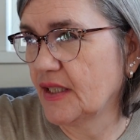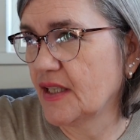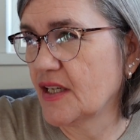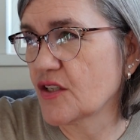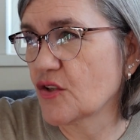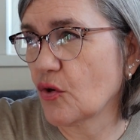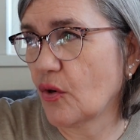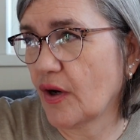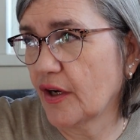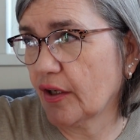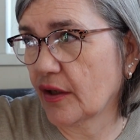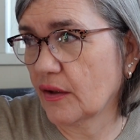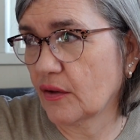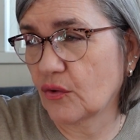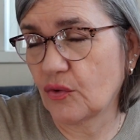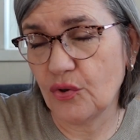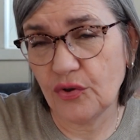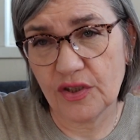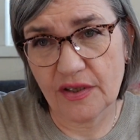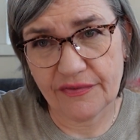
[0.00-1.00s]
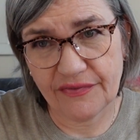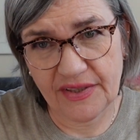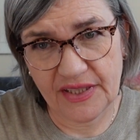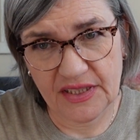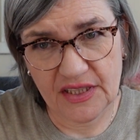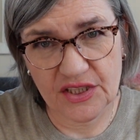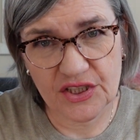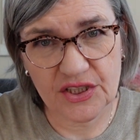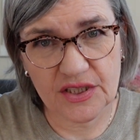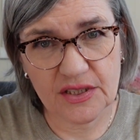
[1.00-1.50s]
So I could have
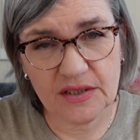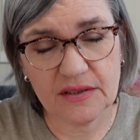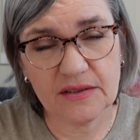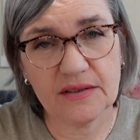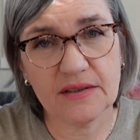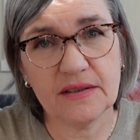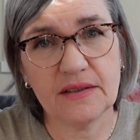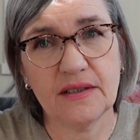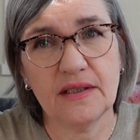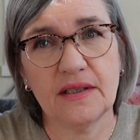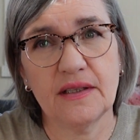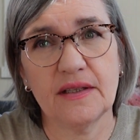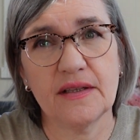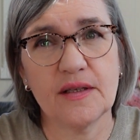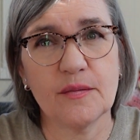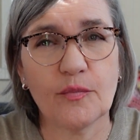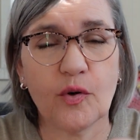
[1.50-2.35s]
finished the